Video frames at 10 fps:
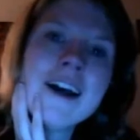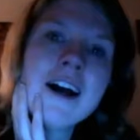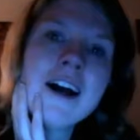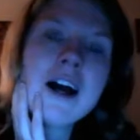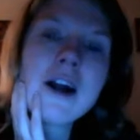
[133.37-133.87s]

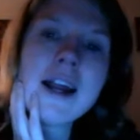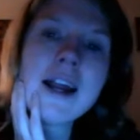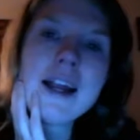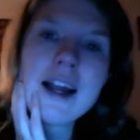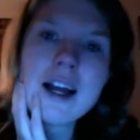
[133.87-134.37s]
Alright,
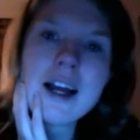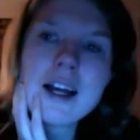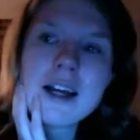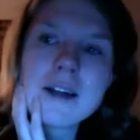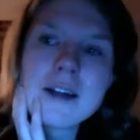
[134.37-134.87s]

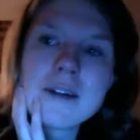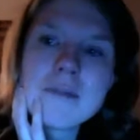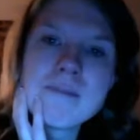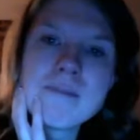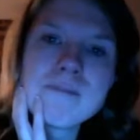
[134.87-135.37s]

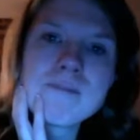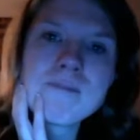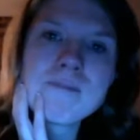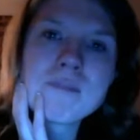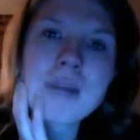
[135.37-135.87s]

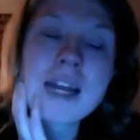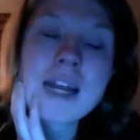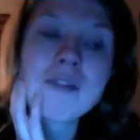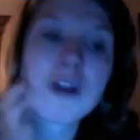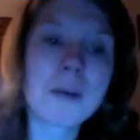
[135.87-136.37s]
my next
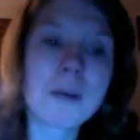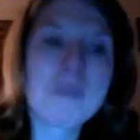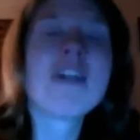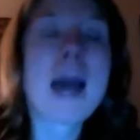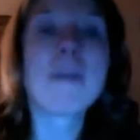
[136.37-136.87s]
video will be much
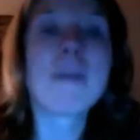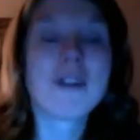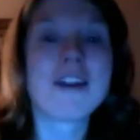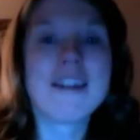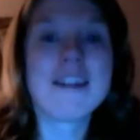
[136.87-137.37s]
happier
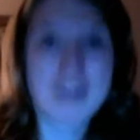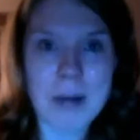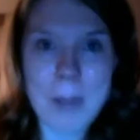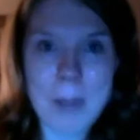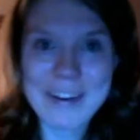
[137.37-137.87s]
than this, I
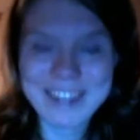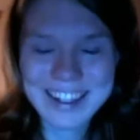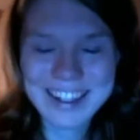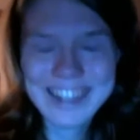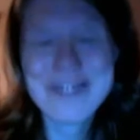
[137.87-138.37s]
promise.
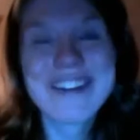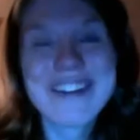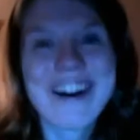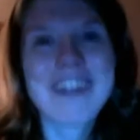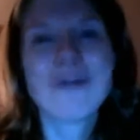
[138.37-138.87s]
I'm
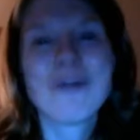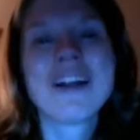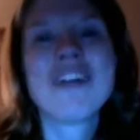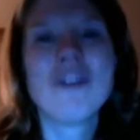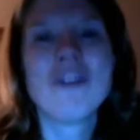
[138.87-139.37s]
sorry, I just want to
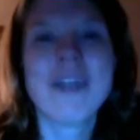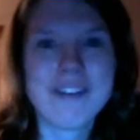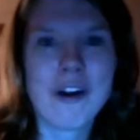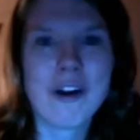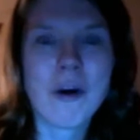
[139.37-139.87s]
let you guys
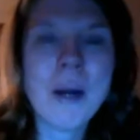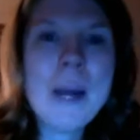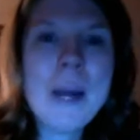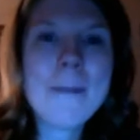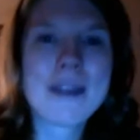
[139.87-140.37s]
know
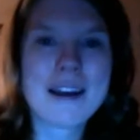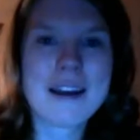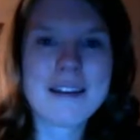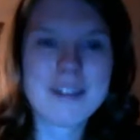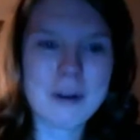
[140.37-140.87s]

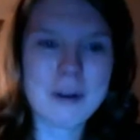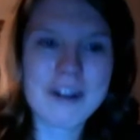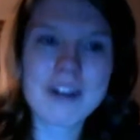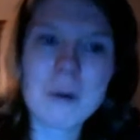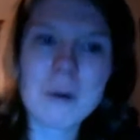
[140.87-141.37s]
because you guys
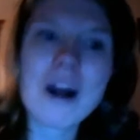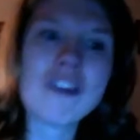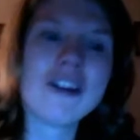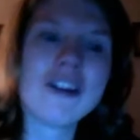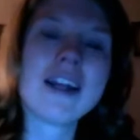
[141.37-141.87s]
are
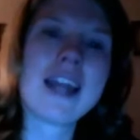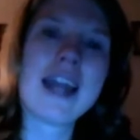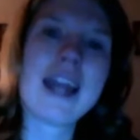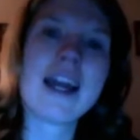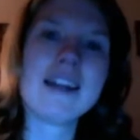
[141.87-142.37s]
watching
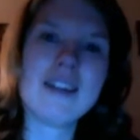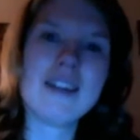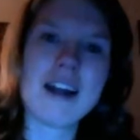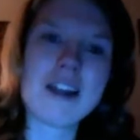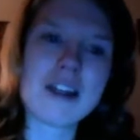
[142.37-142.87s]
and
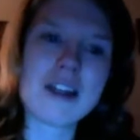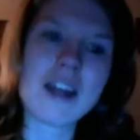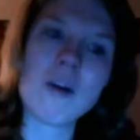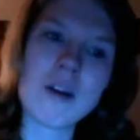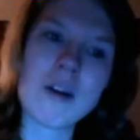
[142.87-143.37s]
I think
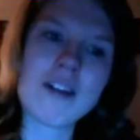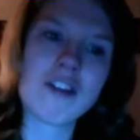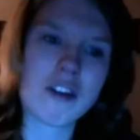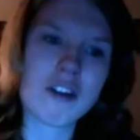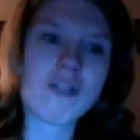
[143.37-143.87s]
you guys
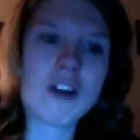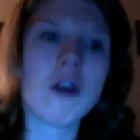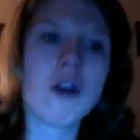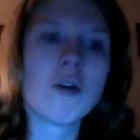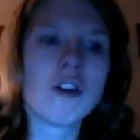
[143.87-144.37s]
deserve to
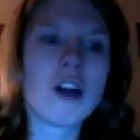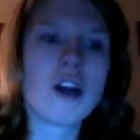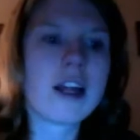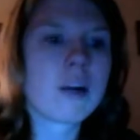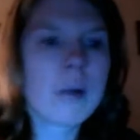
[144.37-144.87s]
know, so you're not
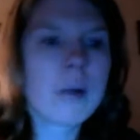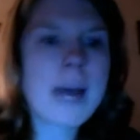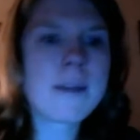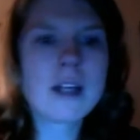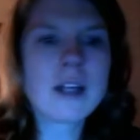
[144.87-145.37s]
like, what
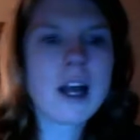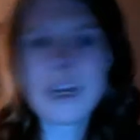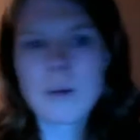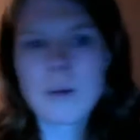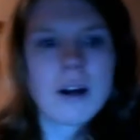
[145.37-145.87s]
happened to Lani?
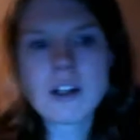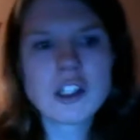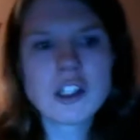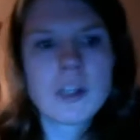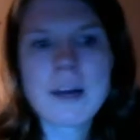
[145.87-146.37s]
Where is
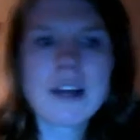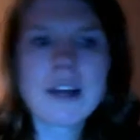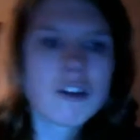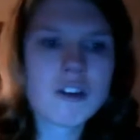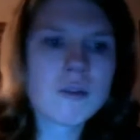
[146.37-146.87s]
she? Why
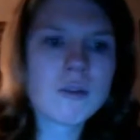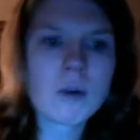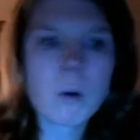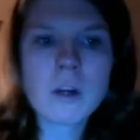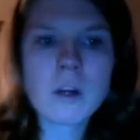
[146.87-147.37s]
aren't you
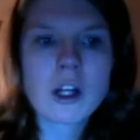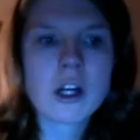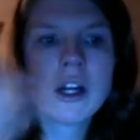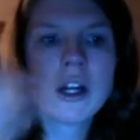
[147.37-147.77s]
recording her?